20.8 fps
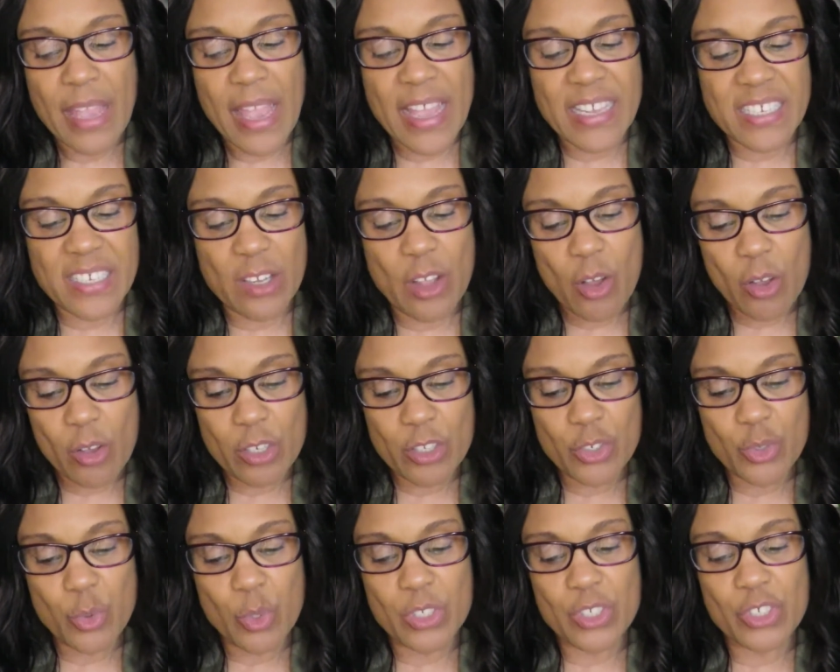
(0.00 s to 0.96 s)
As long
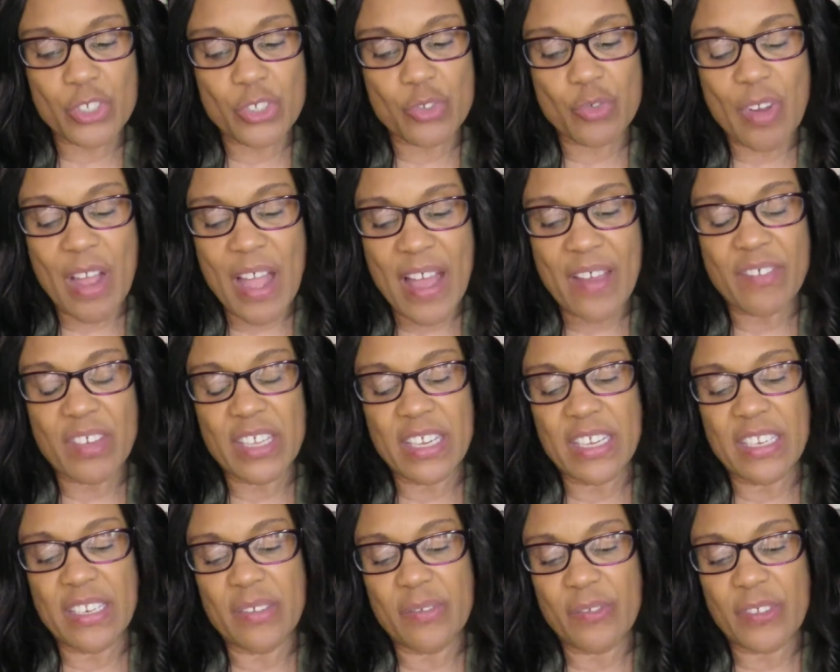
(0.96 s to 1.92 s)
as you are striving
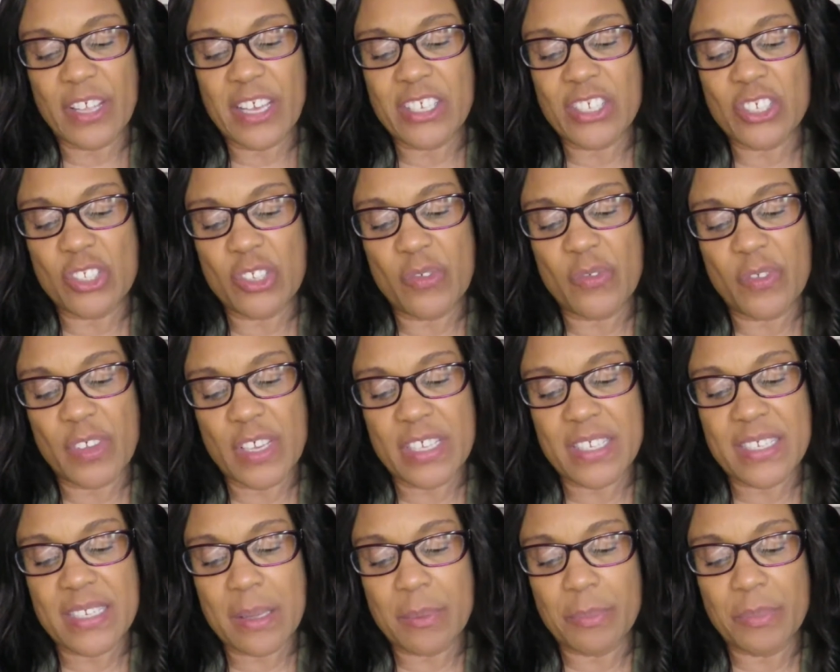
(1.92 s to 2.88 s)
in the flesh to
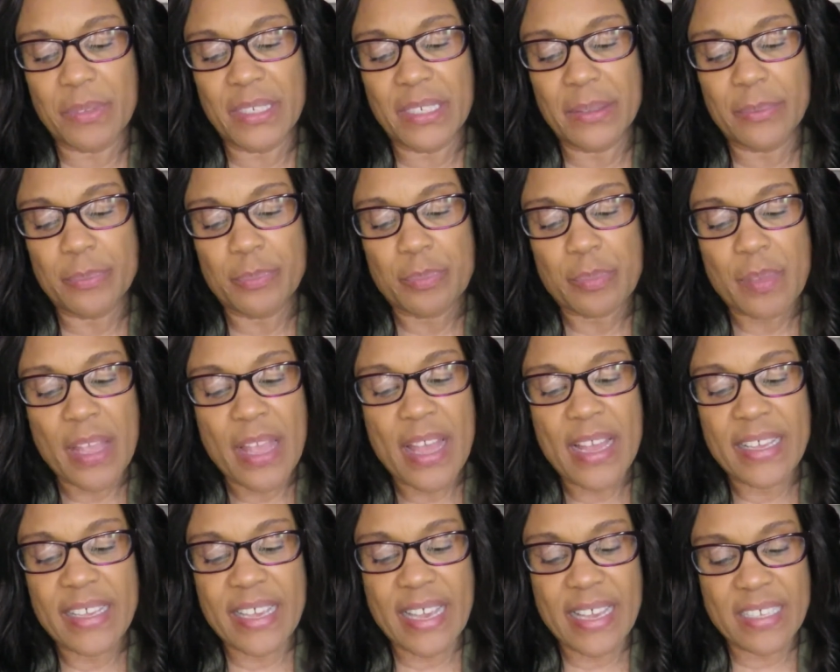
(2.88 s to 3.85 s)
fix something,
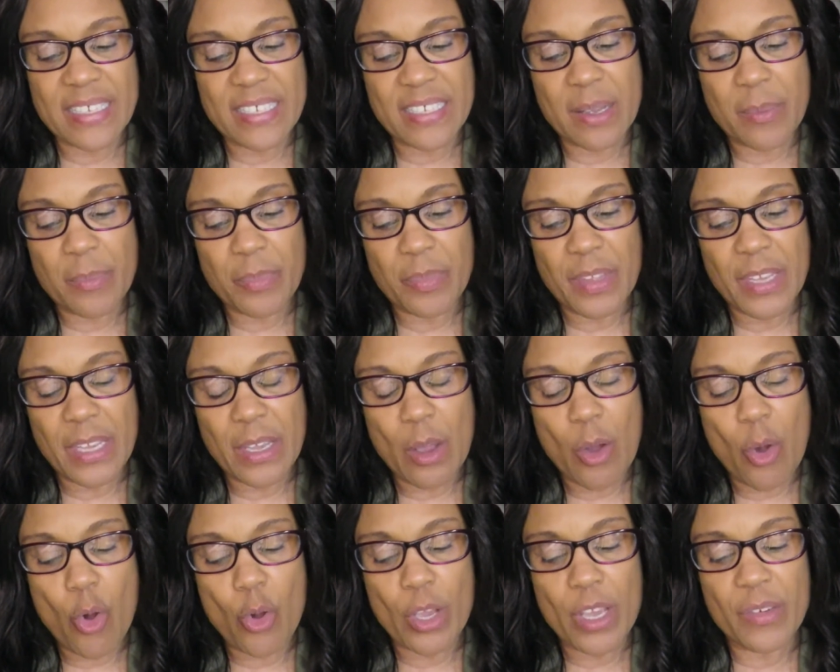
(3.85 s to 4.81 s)
get something,
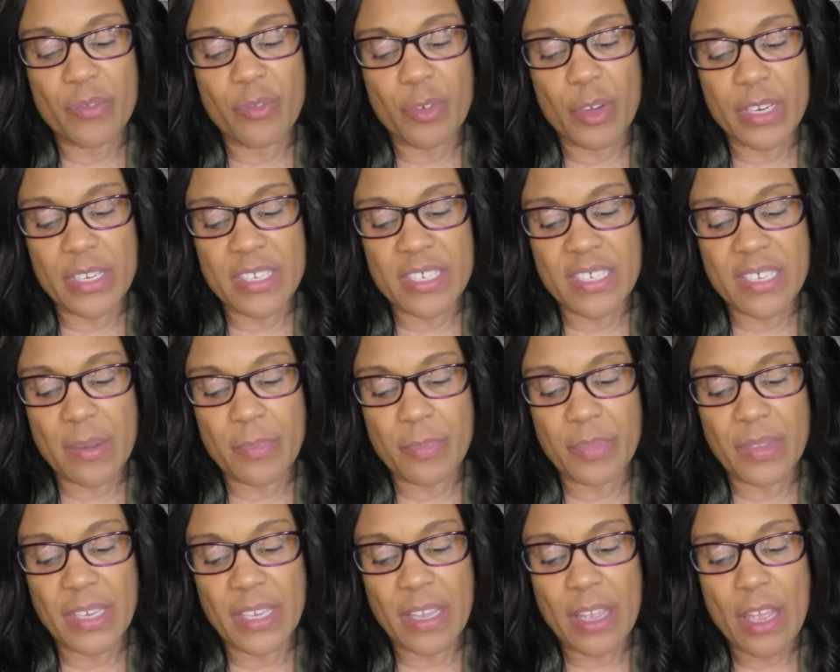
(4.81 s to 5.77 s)
or get rid of
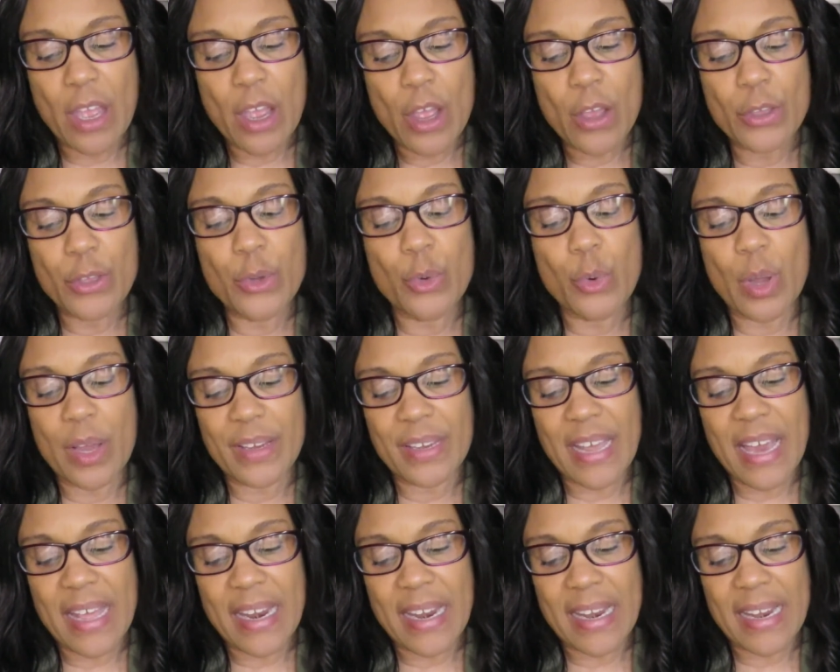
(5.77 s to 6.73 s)
something, you are
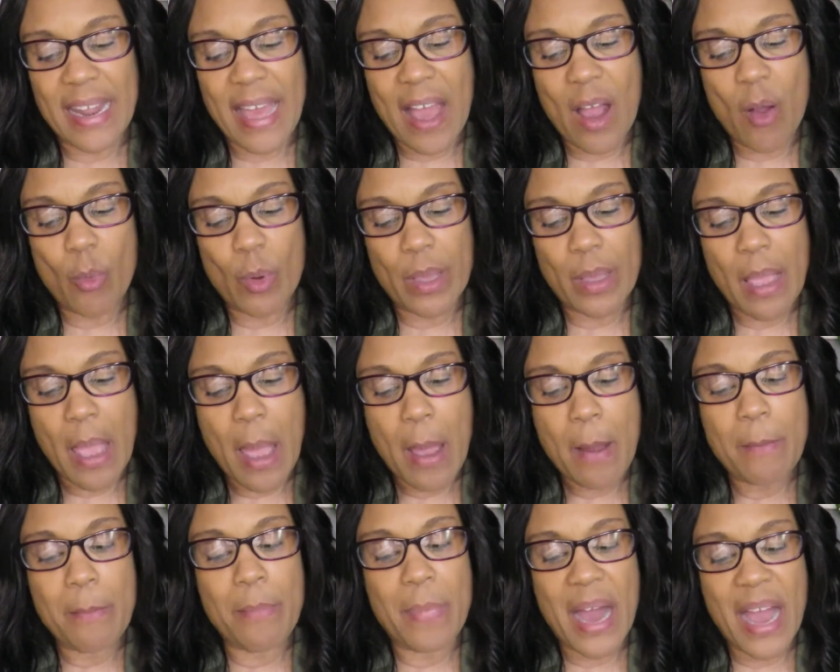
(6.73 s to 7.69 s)
not allowing
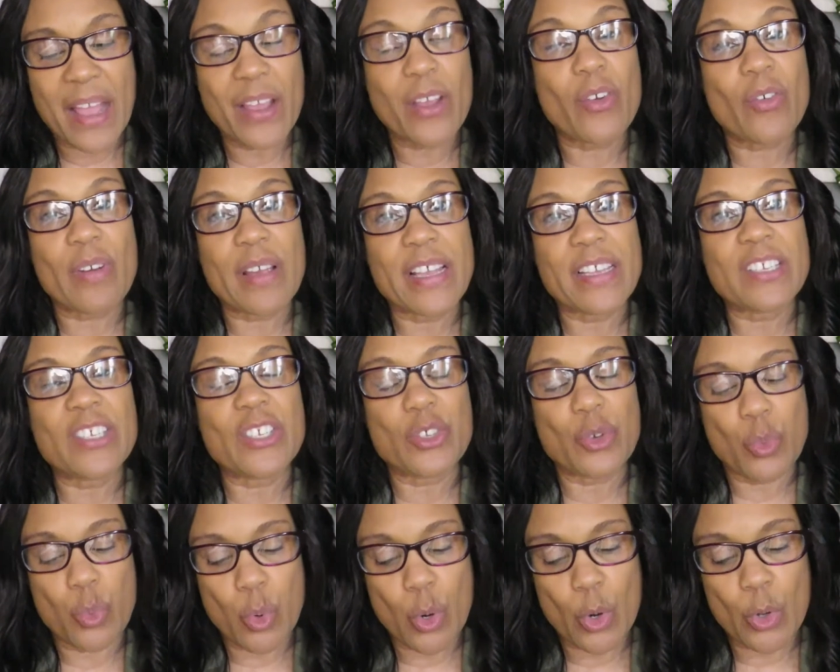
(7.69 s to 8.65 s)
my grace
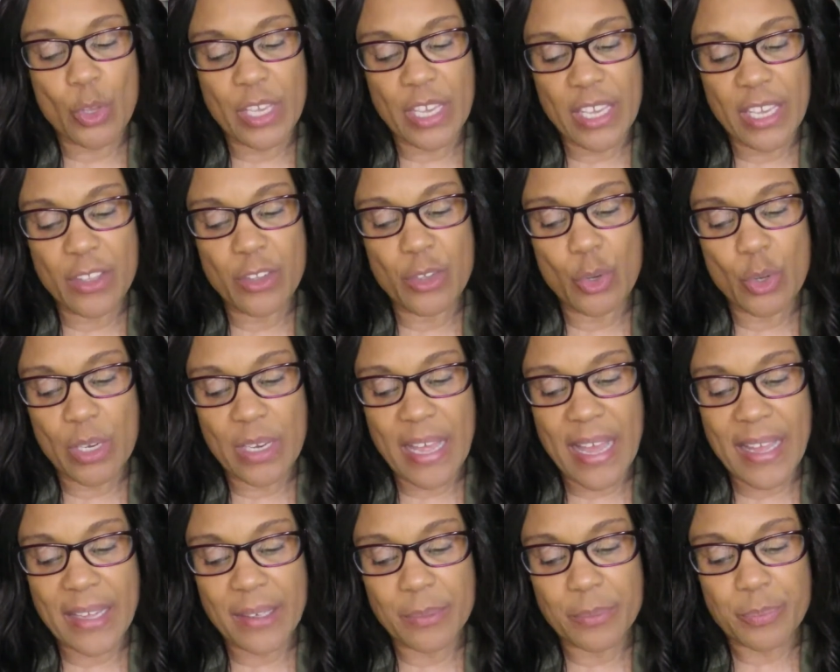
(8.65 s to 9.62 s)
to work in your
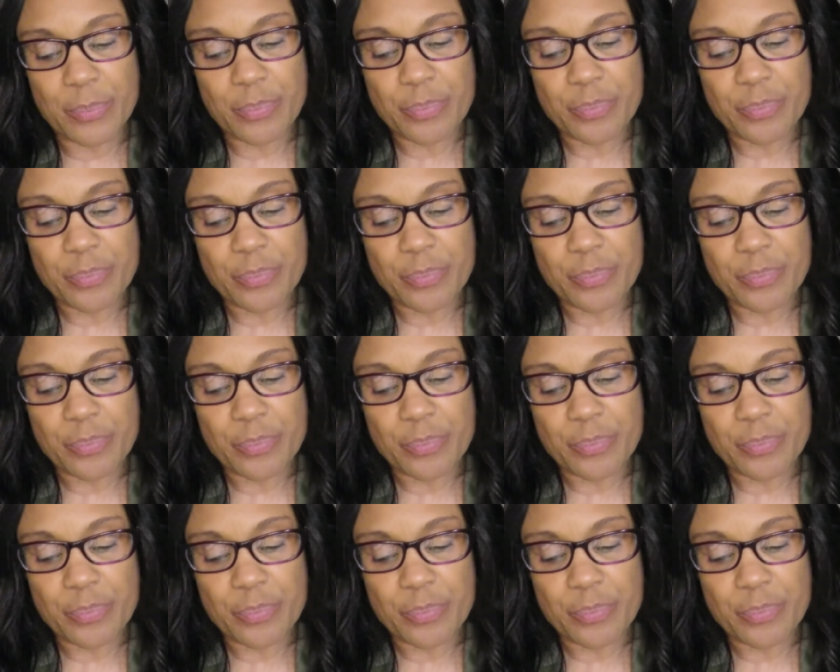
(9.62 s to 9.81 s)
life